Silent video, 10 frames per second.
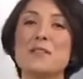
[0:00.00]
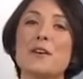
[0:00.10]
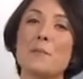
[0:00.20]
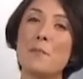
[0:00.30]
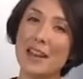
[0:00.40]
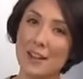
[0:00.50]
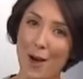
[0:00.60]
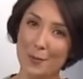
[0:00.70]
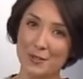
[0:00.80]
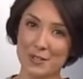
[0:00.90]
There are many
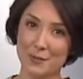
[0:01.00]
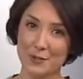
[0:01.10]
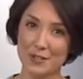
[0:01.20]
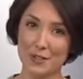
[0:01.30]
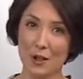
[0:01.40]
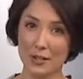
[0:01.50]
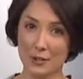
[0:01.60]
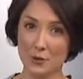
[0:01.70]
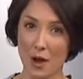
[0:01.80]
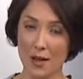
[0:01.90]
options for installing a
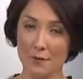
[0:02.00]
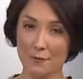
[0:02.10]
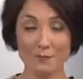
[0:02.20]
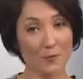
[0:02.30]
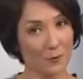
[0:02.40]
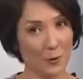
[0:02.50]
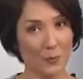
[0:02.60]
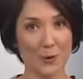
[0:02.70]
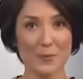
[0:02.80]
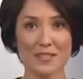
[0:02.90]
drive. For the
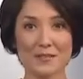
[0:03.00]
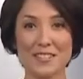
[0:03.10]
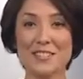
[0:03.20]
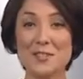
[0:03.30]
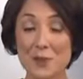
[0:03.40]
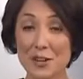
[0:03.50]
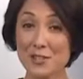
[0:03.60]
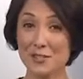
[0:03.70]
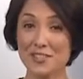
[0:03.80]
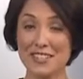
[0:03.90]
purpose of this
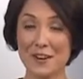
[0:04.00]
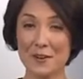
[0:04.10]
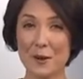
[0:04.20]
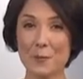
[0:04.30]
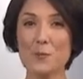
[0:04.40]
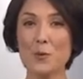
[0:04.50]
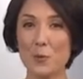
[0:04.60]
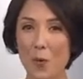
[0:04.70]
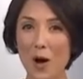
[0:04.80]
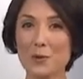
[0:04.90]
instructional scenario, we
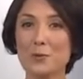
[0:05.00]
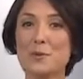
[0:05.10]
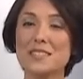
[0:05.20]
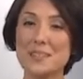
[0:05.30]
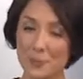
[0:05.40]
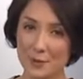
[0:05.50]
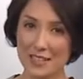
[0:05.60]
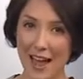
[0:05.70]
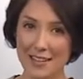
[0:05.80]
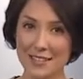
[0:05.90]
will walk through the simple
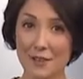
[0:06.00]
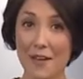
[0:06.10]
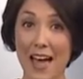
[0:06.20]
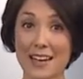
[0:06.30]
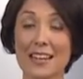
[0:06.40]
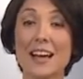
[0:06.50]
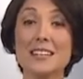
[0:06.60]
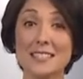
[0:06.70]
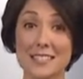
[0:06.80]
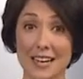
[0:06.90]
task of adding a
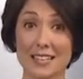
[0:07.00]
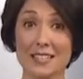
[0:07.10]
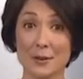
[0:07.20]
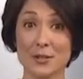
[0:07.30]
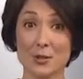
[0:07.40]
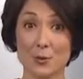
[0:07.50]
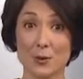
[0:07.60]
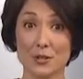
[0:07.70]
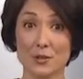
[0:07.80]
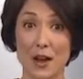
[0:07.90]
secondary
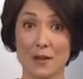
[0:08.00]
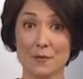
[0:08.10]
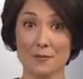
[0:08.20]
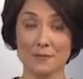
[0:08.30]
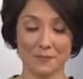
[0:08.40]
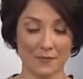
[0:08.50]
storage drive.